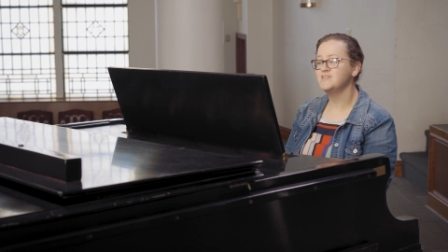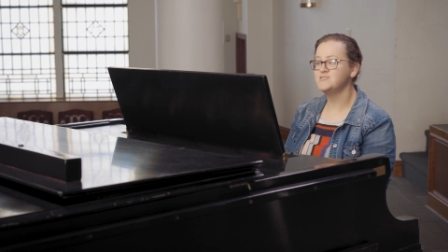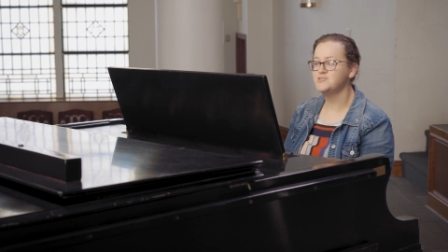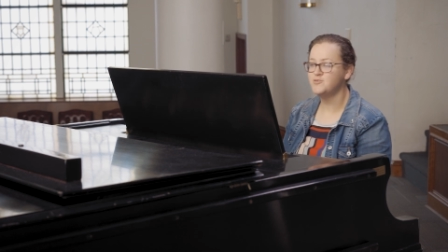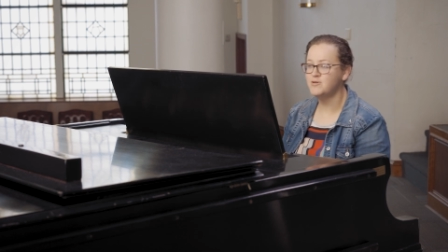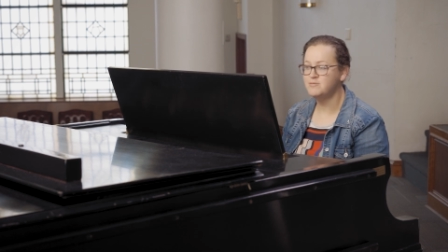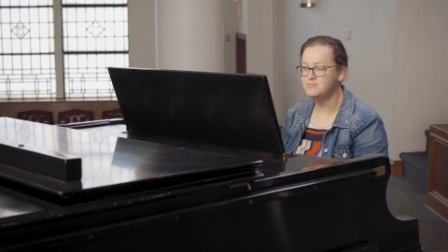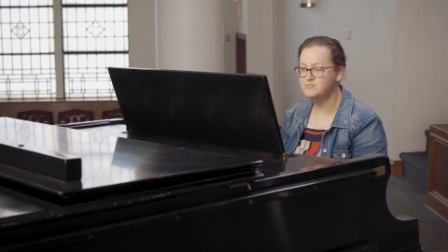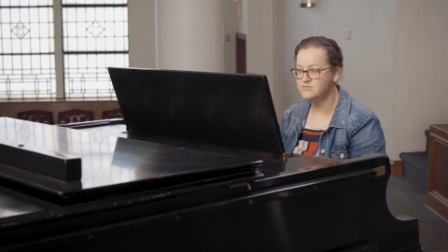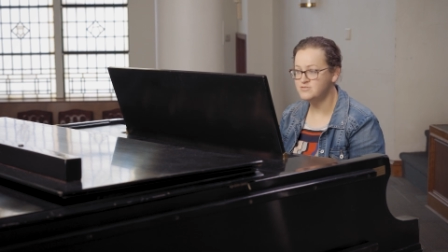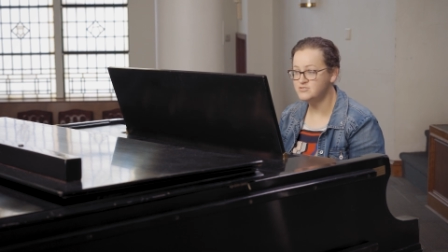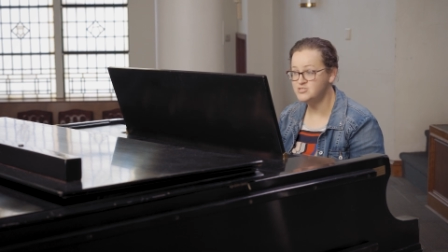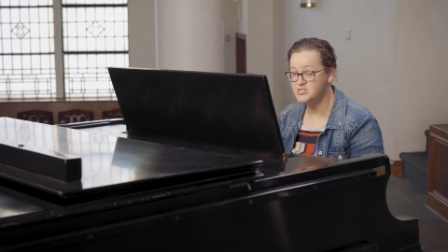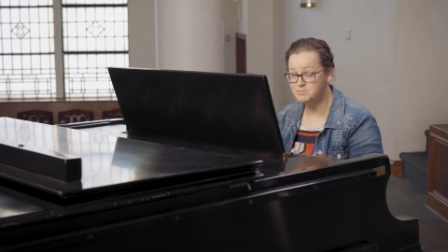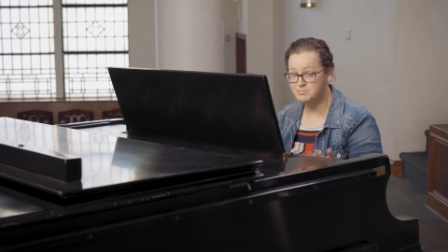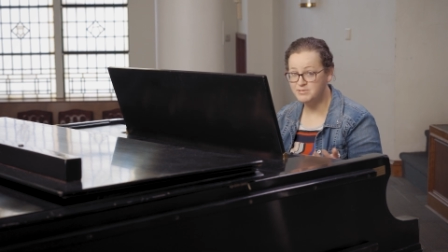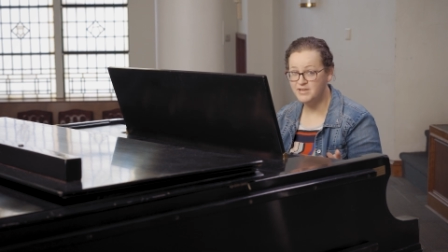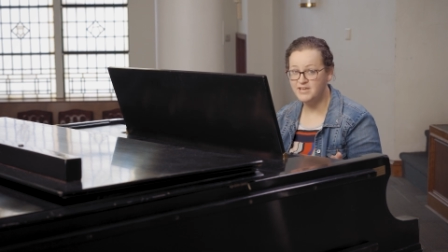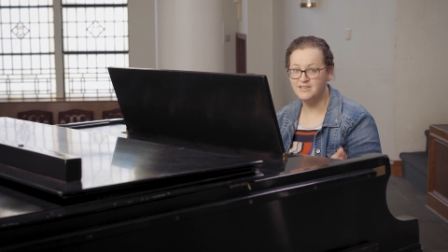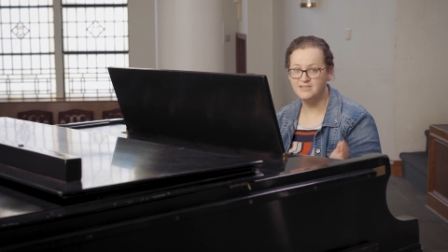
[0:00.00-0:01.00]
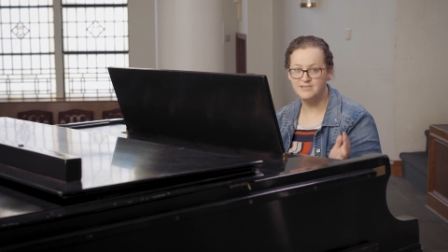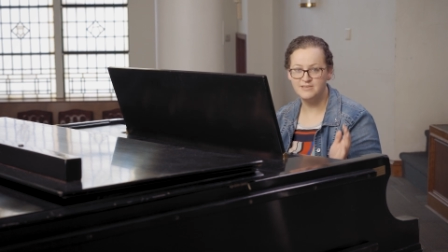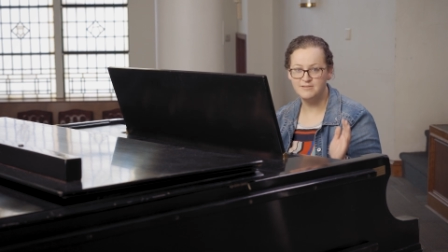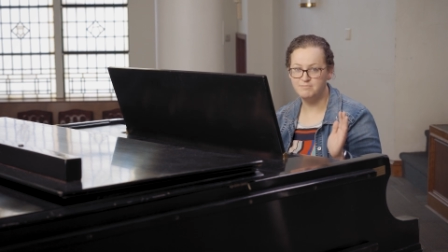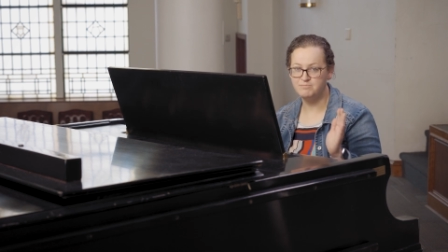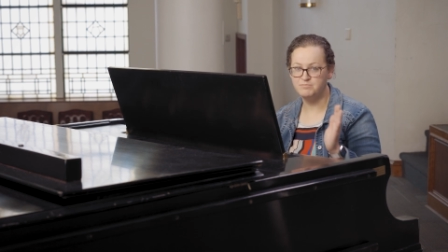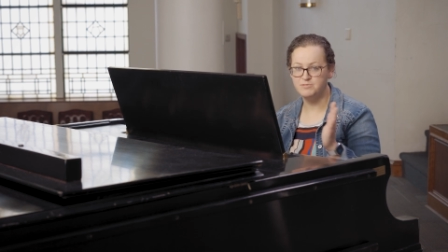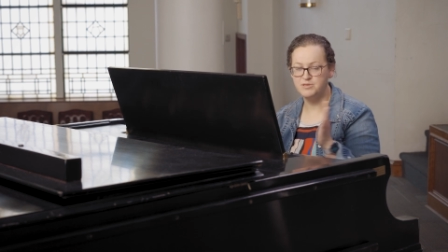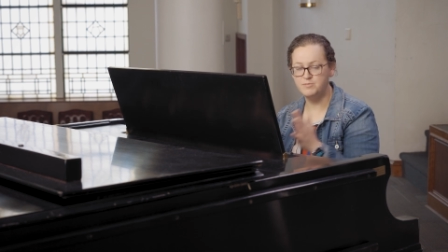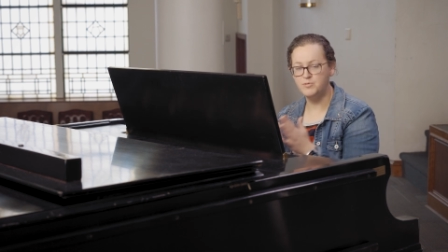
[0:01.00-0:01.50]
so I'm just playing the,
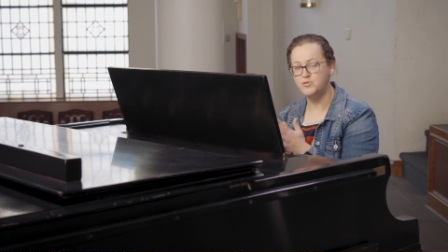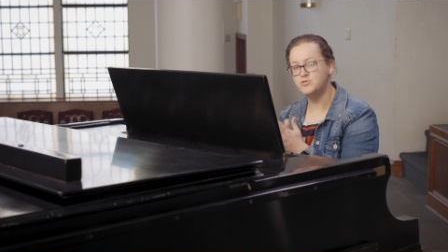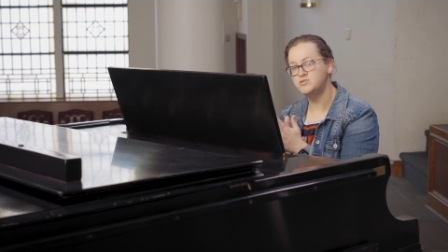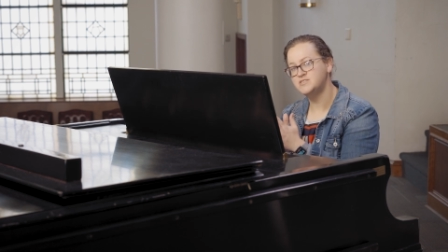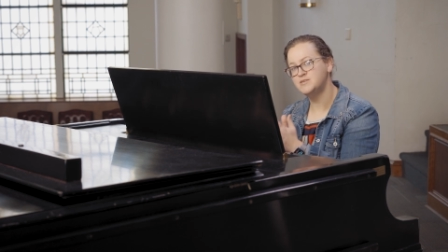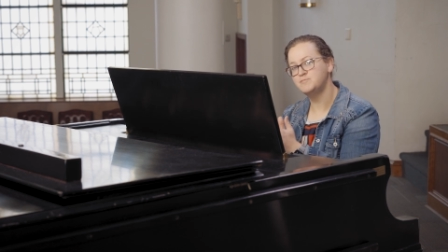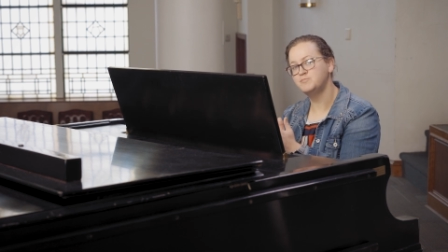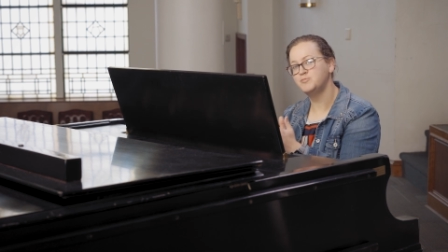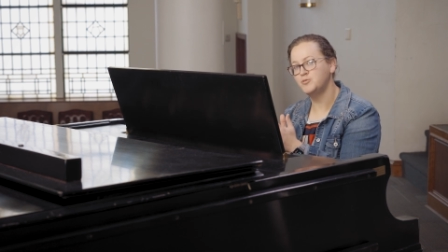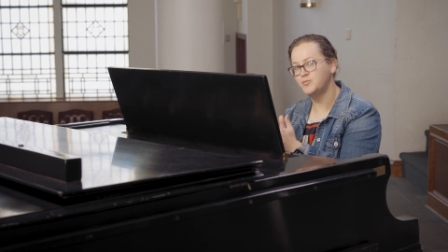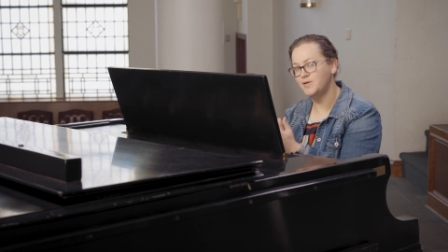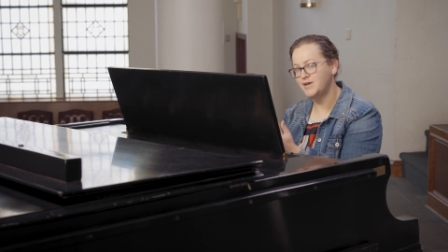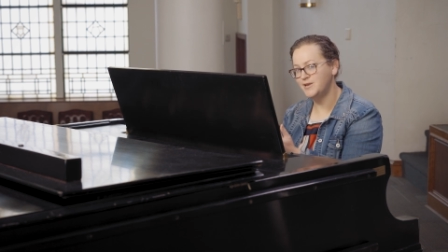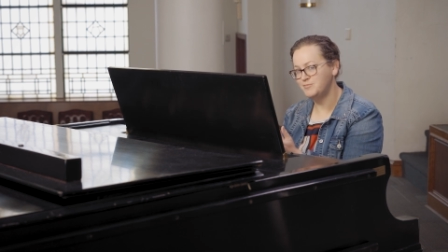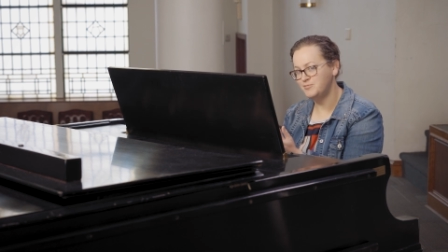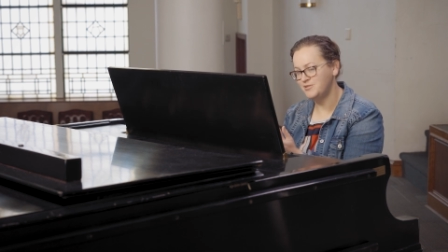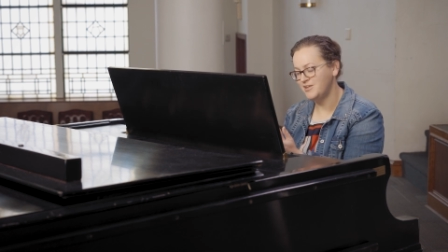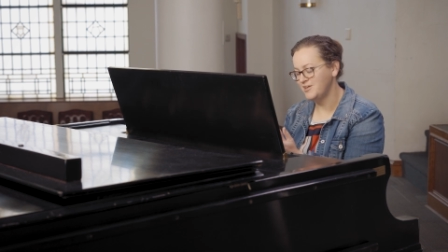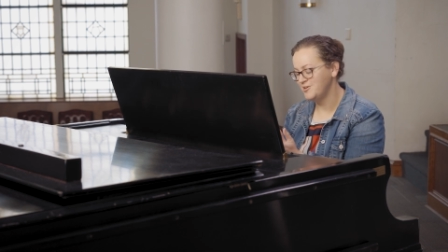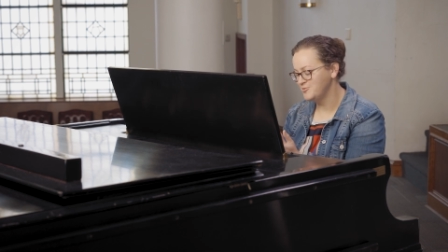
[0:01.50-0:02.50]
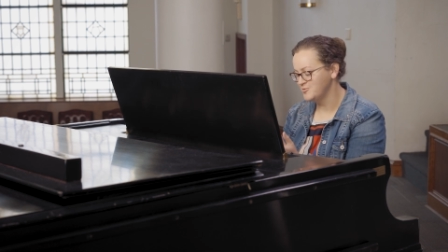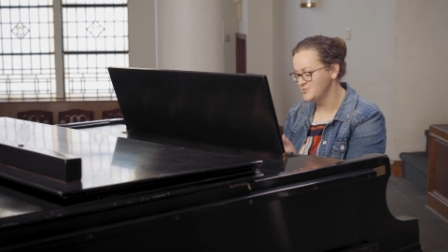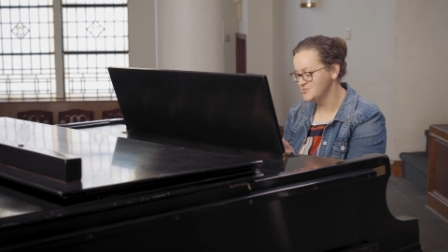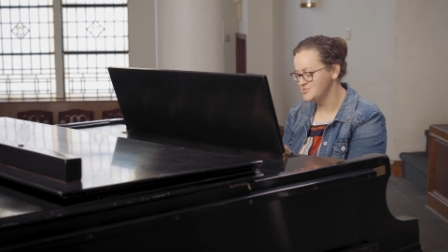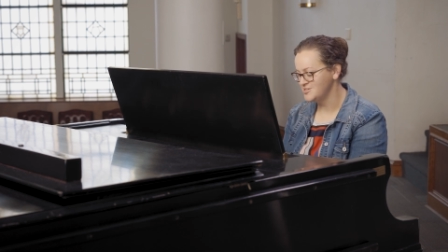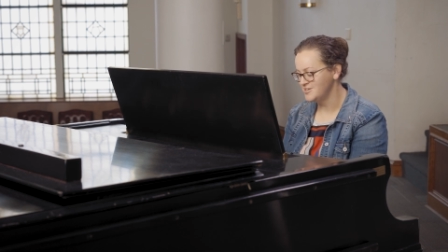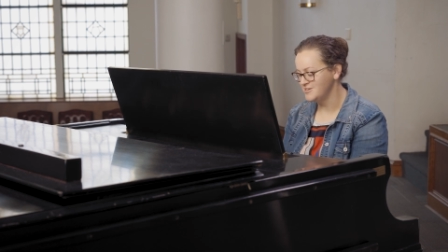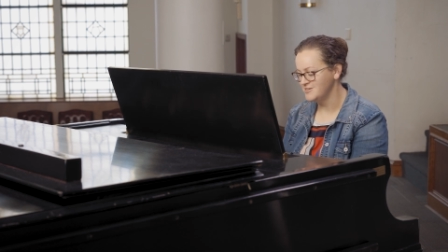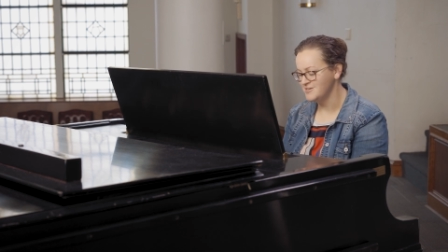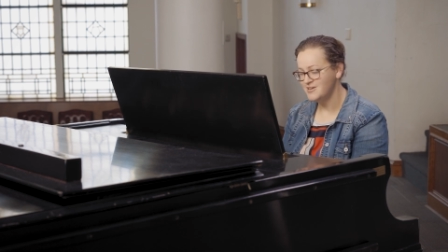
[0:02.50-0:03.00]
the most simple way to play a chord
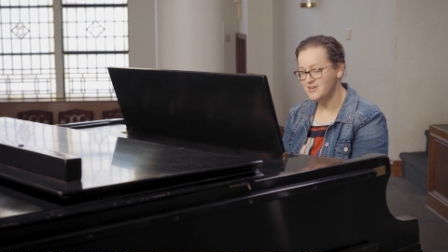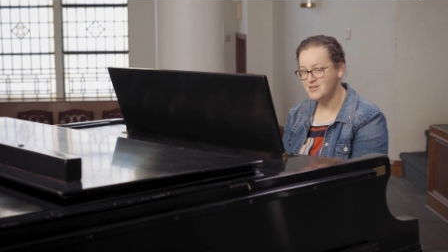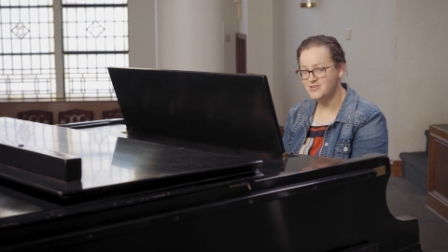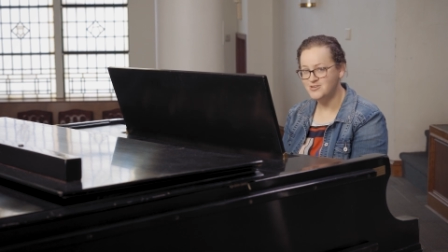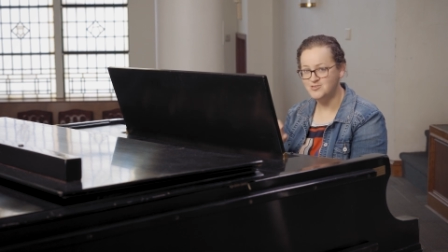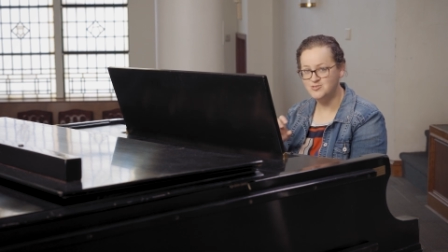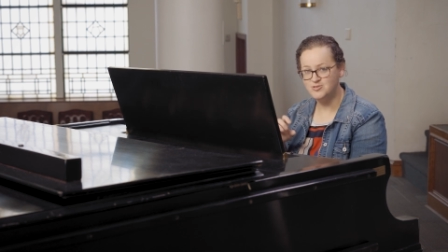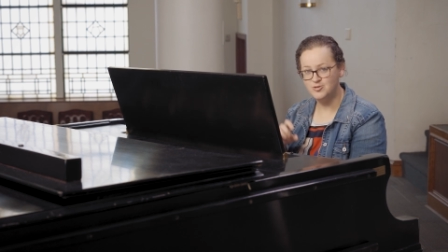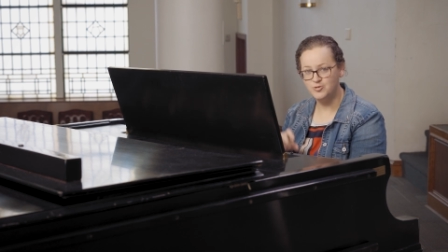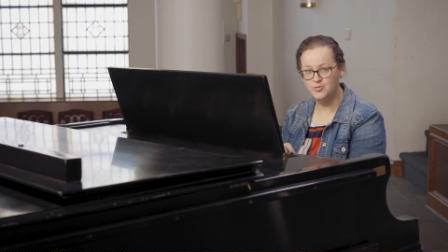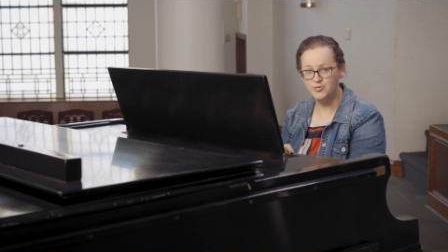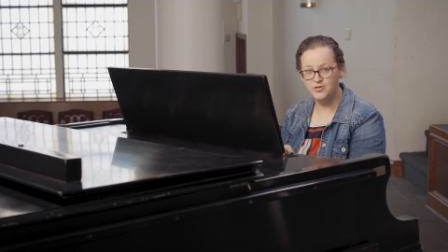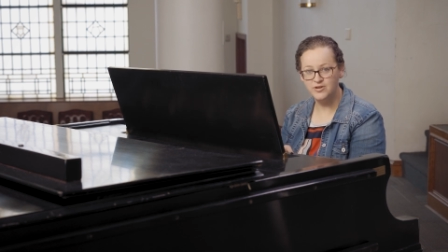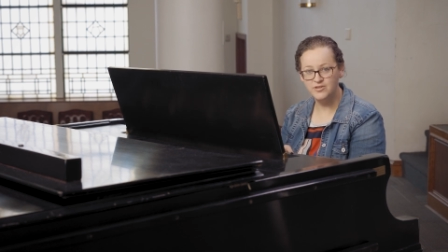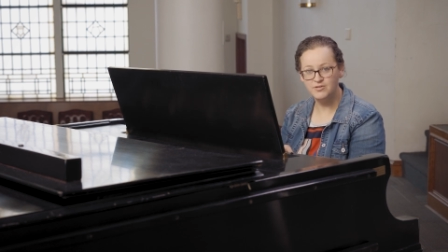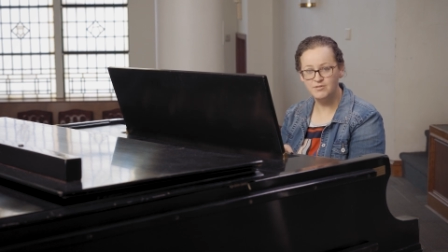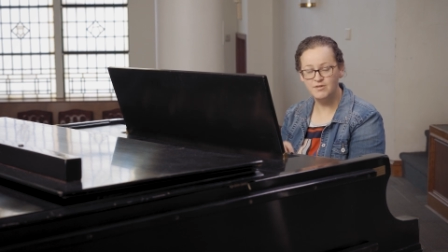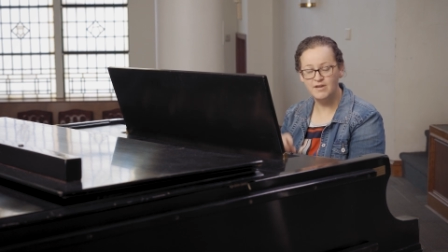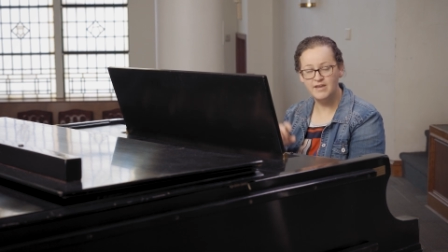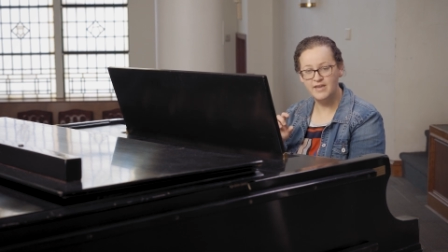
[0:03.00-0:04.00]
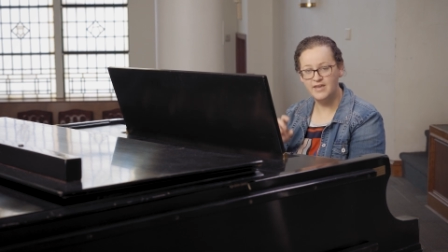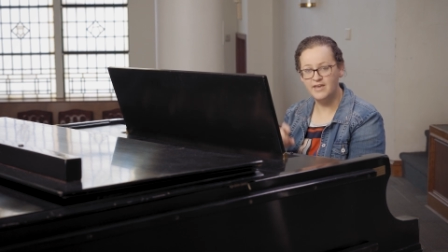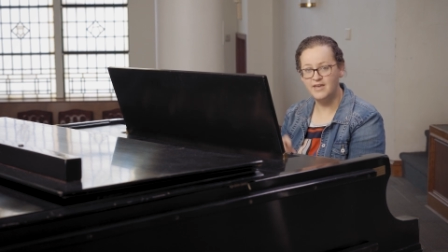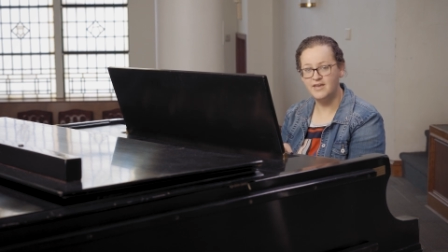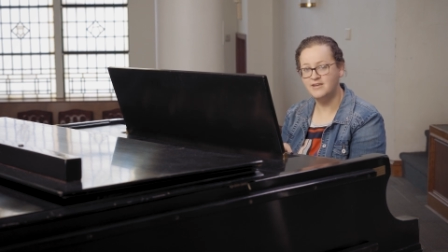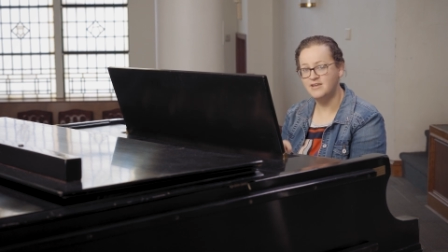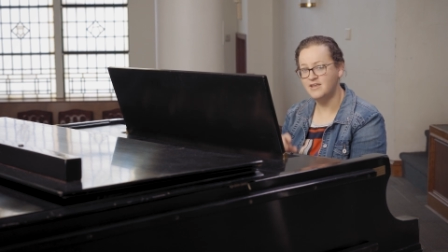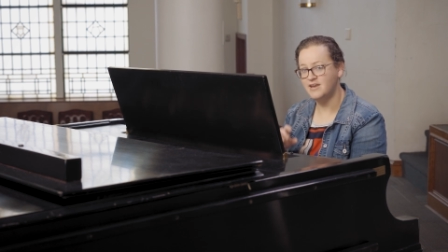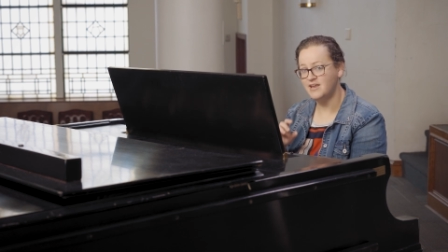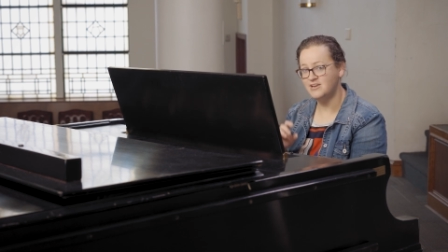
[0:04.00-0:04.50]
sheet. Just a chord in the right
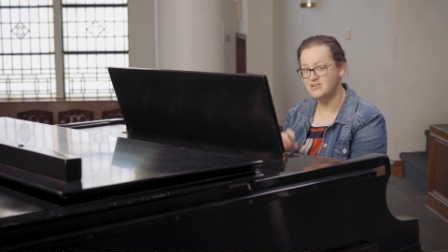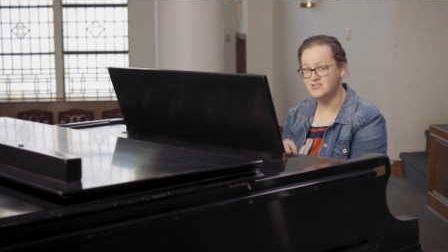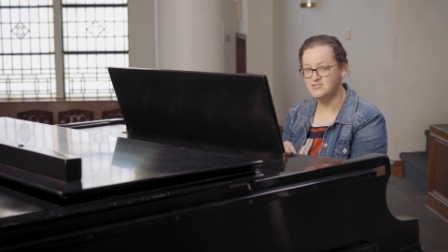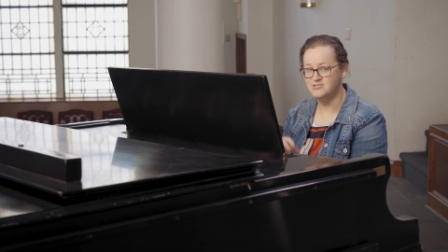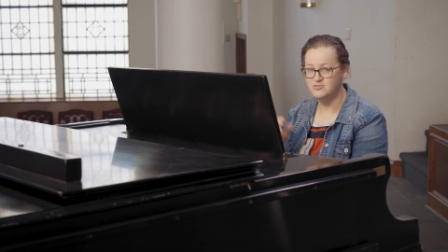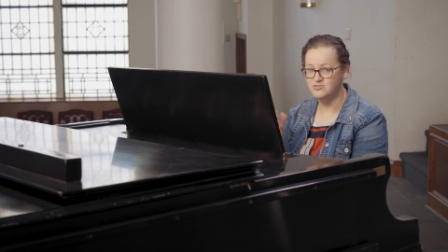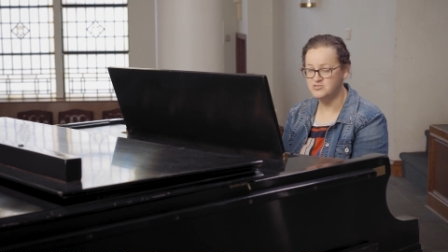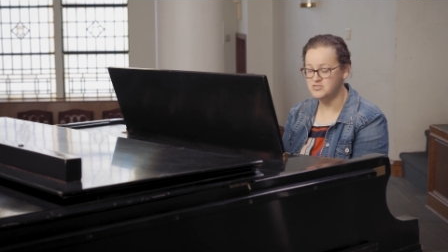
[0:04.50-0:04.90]
hand, and I just